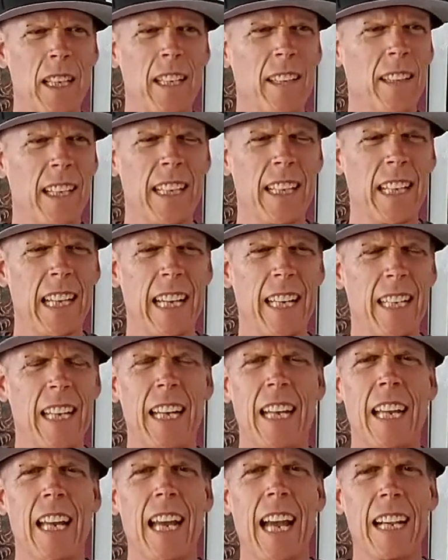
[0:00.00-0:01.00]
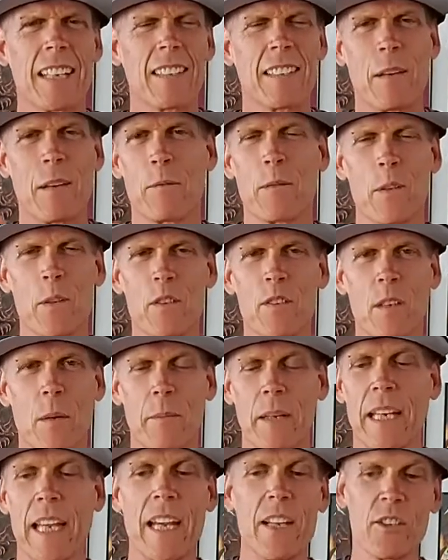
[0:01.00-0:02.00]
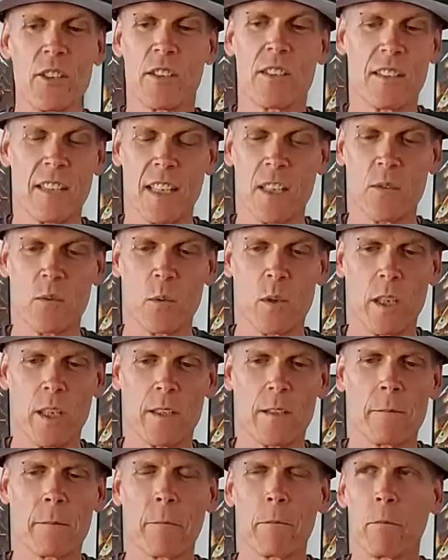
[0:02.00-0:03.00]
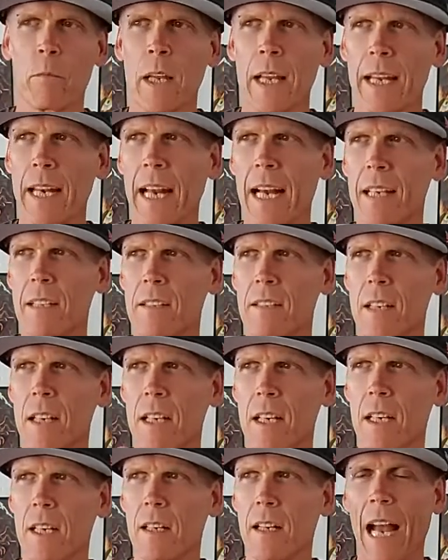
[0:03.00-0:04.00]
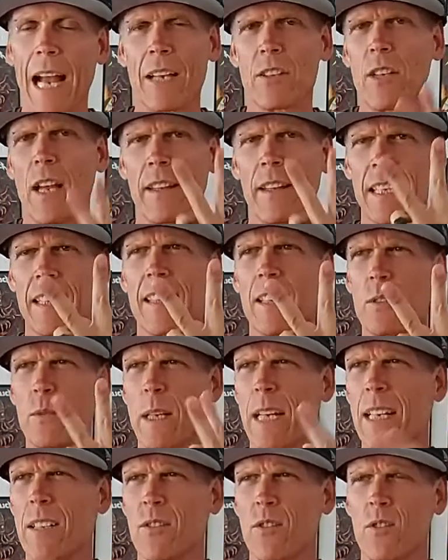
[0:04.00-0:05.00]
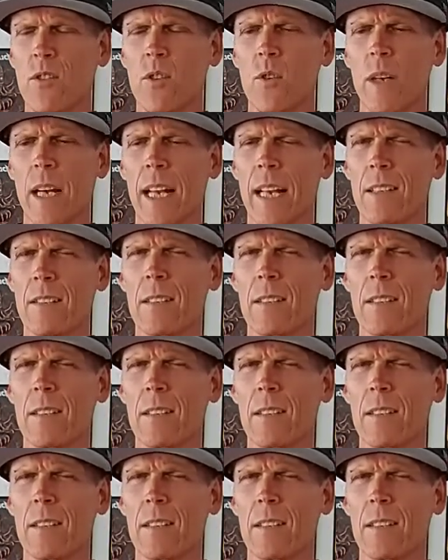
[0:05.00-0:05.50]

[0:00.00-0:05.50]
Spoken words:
think that, except for some occasions. This one, it has, actually I think this one has two. It has,